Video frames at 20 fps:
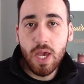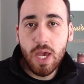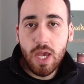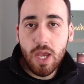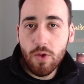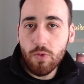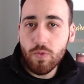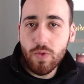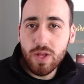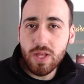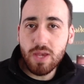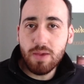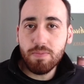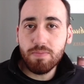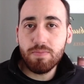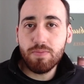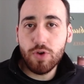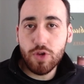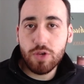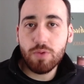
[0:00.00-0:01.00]
it really
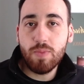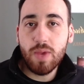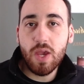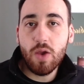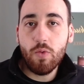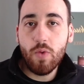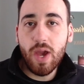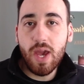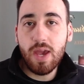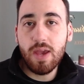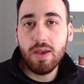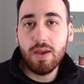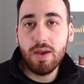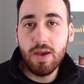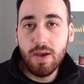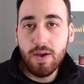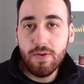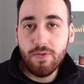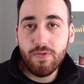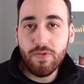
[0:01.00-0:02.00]
pushed me away
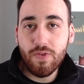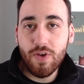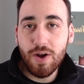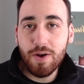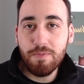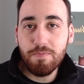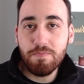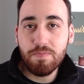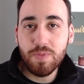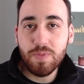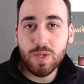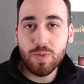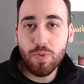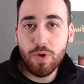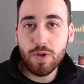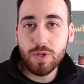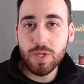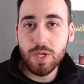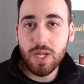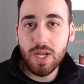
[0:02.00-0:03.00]
from this
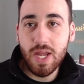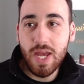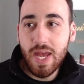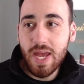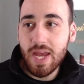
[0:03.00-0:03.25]
person.